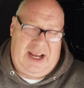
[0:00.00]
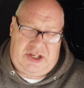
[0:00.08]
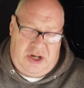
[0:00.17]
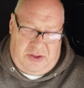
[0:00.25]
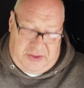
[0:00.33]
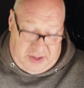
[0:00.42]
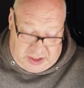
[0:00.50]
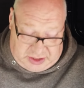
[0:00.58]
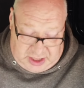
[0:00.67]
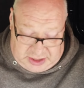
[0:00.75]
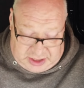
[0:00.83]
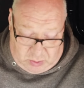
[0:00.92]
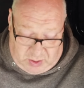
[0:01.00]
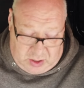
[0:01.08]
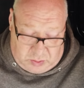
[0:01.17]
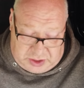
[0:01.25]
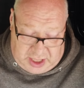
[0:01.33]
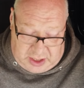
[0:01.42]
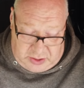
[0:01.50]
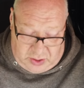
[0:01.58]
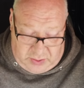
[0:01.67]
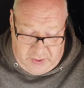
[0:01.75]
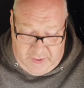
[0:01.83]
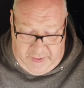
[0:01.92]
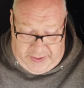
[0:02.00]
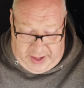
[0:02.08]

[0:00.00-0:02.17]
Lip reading: election on Thursday, isn't it, when all said and done.